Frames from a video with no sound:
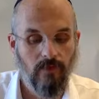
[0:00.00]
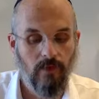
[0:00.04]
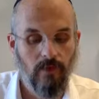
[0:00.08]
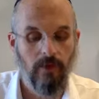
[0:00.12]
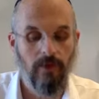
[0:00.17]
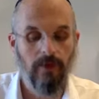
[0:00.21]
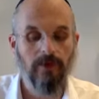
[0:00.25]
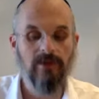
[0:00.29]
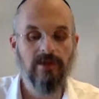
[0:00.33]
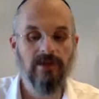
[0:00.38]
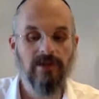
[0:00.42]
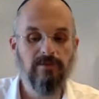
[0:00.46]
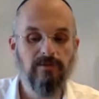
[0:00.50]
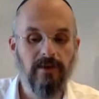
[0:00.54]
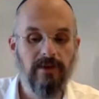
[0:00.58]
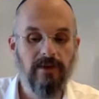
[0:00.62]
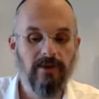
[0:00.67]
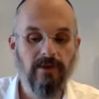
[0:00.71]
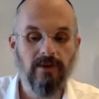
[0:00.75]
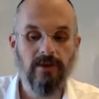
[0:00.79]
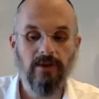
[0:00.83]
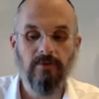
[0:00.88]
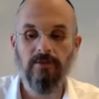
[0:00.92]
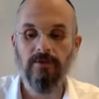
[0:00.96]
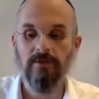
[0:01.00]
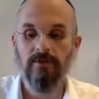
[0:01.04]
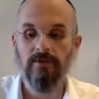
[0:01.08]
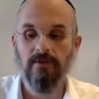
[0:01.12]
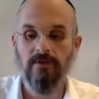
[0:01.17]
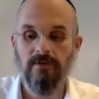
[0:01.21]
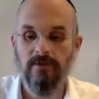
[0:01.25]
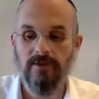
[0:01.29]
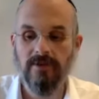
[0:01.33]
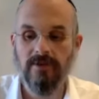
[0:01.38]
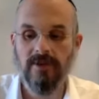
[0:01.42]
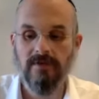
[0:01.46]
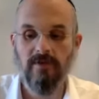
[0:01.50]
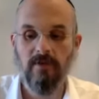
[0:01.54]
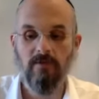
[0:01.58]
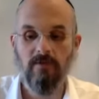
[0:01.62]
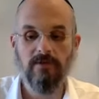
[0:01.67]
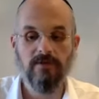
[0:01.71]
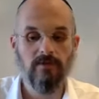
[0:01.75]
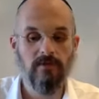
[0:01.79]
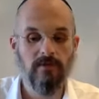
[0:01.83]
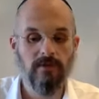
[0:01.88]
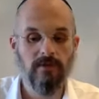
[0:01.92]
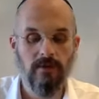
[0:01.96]
Okay, let's explain a little bit. Let's explain
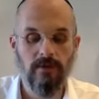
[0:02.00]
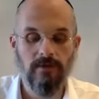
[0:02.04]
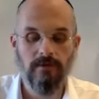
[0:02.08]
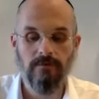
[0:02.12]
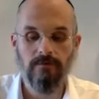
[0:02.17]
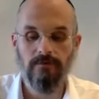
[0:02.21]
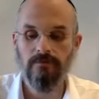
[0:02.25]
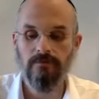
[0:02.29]
what's going on.